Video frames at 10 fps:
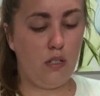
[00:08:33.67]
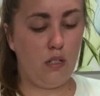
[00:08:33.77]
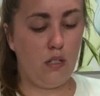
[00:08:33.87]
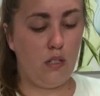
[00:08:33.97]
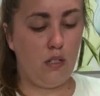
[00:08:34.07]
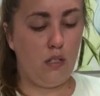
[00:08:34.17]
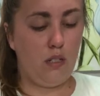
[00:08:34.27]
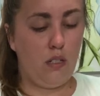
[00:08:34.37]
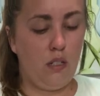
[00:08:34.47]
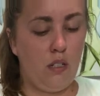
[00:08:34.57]

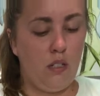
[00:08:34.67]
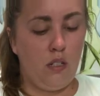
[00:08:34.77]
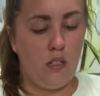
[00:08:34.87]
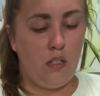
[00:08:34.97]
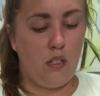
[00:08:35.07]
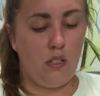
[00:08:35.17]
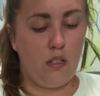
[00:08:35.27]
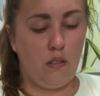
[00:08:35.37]
Nobody speaks.